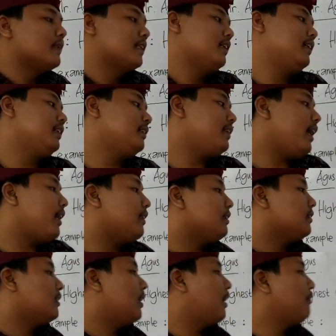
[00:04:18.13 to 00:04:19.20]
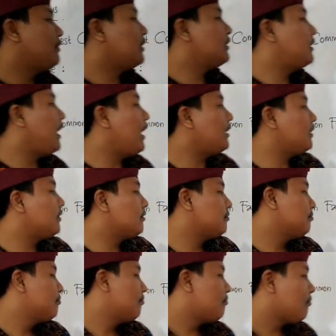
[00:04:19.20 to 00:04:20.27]
and then, after
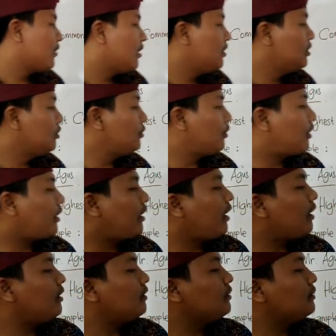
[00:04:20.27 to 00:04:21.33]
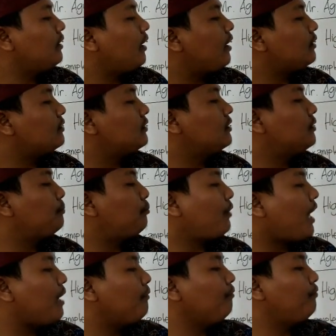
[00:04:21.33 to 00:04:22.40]
that, you can get the
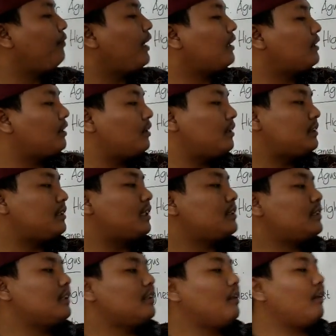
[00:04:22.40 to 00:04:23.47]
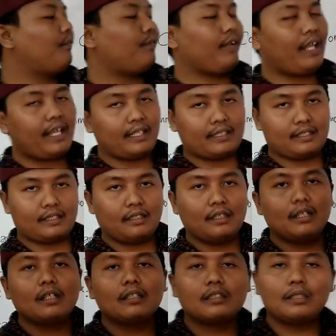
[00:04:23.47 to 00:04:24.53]
prime factorization of 8.